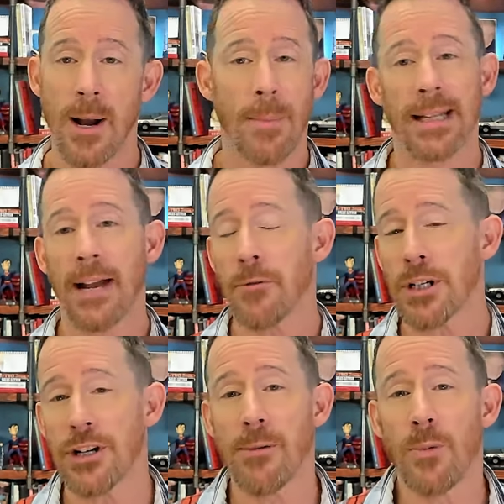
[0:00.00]
by
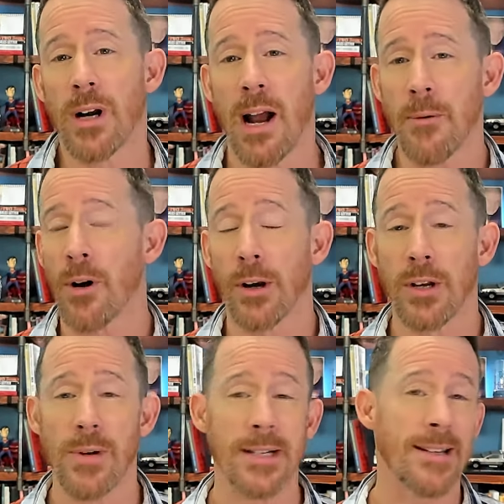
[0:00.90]
leveraging what I would
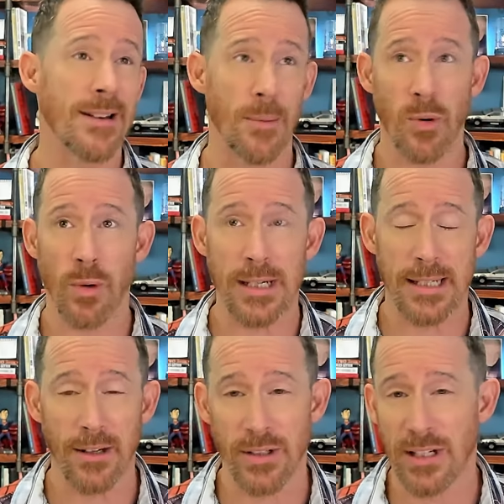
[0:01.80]
argue is the #1
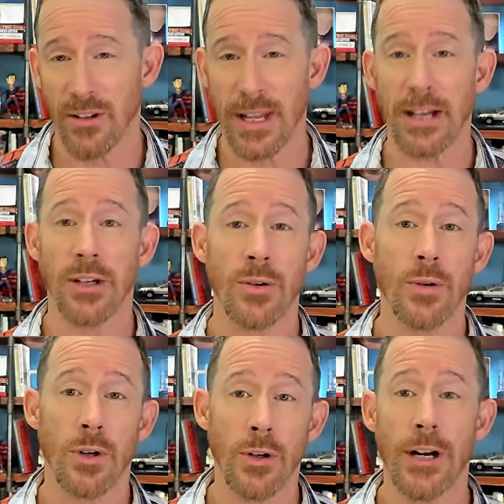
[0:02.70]
sales skill that you
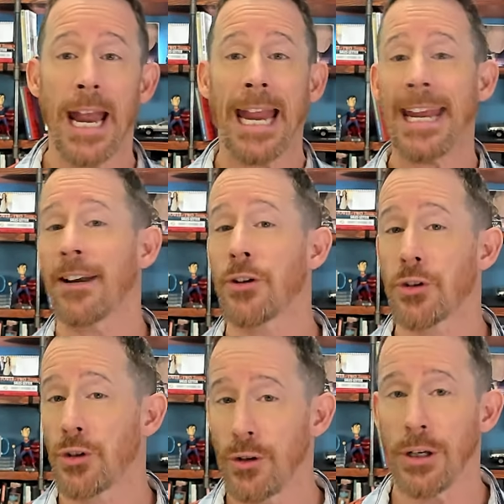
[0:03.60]
could and
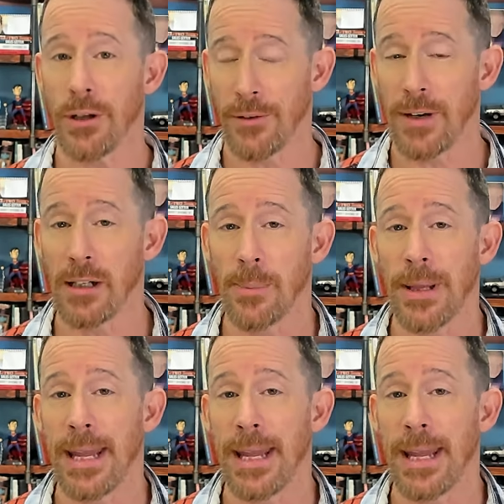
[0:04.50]
should develop.